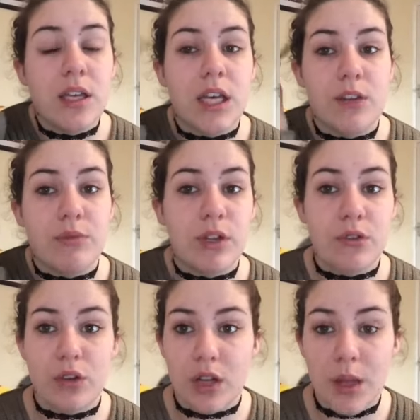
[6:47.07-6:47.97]
gets rid of
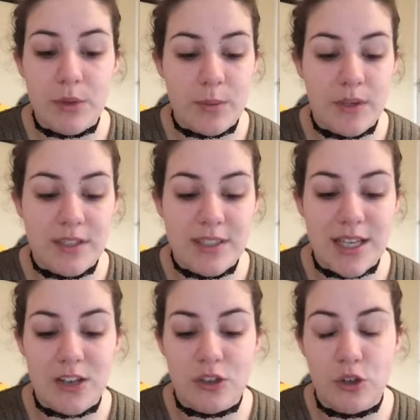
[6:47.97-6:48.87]
all the clumps. My sister
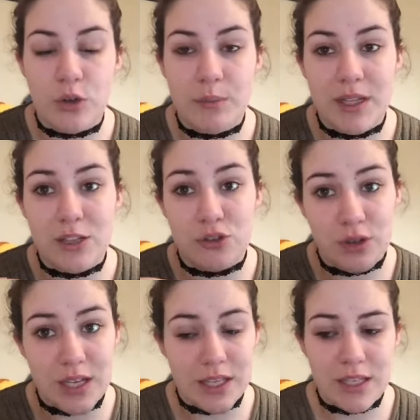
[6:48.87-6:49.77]
actually taught me this
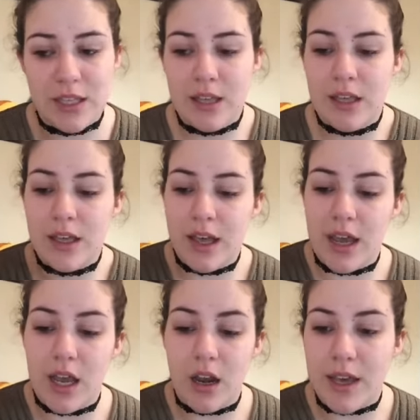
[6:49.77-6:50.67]
trick,
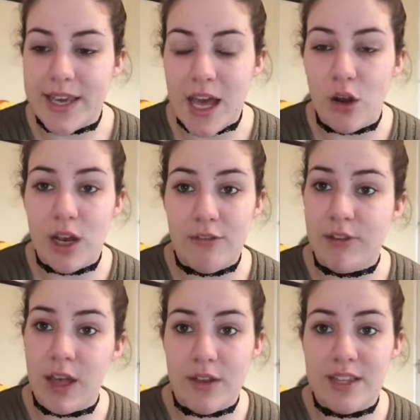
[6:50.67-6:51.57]
and I cannot live
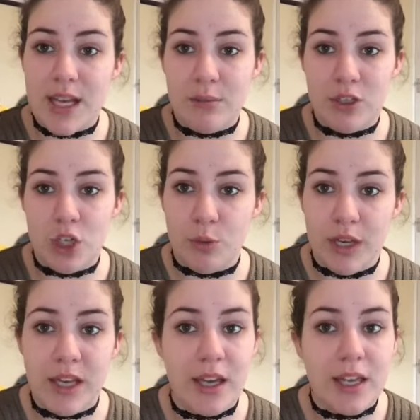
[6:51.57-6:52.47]
without this empty tube right
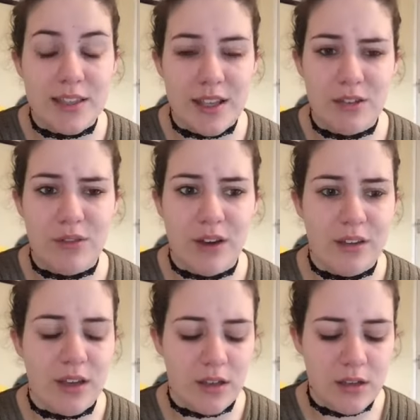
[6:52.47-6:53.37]
here. It's very
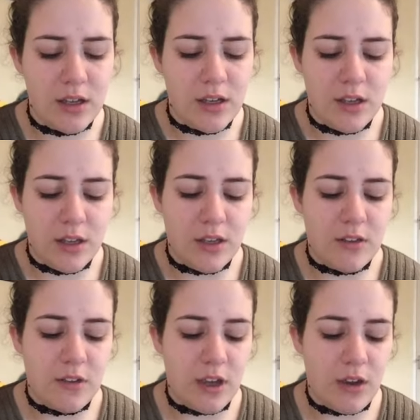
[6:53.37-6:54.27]
sad.
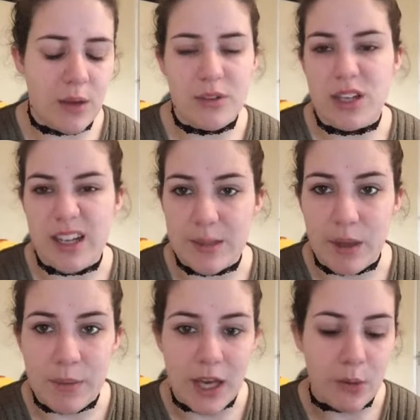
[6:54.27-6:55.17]
So I'm just going to use my
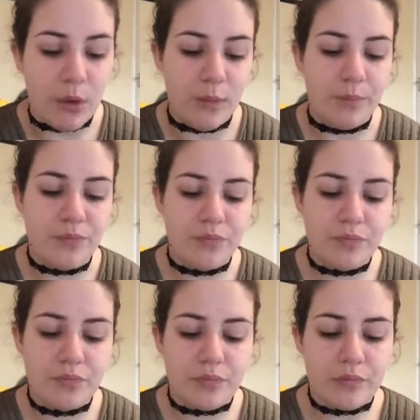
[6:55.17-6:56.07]
MAC one.
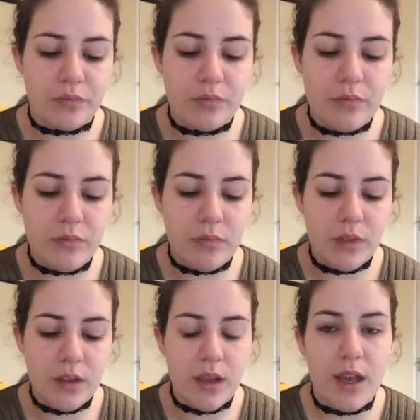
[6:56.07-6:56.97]

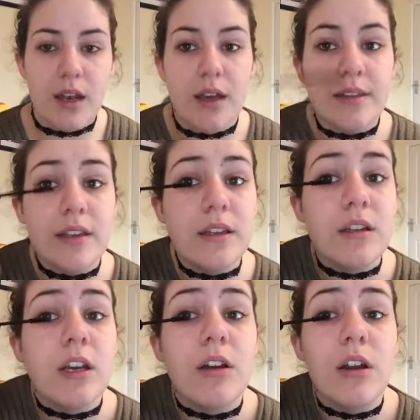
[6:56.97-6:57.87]
And I didn't
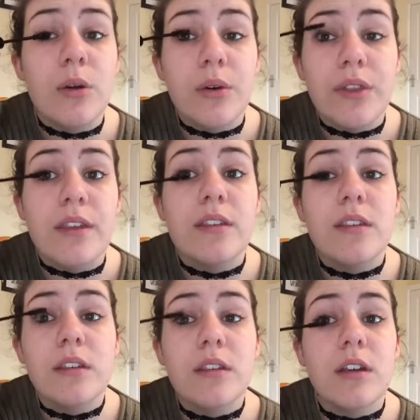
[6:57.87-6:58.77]
go along with
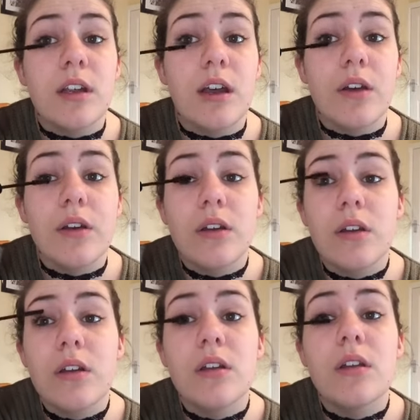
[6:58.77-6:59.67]
this, you know,
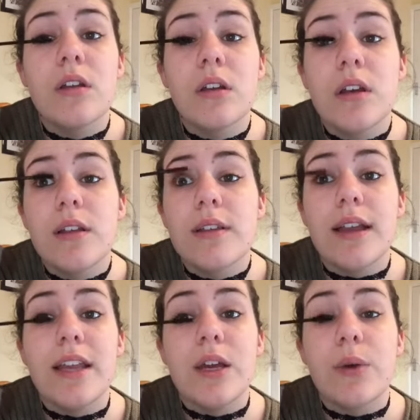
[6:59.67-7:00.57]

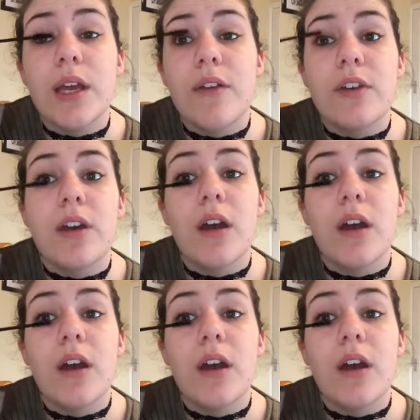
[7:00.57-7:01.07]
technique where you have to go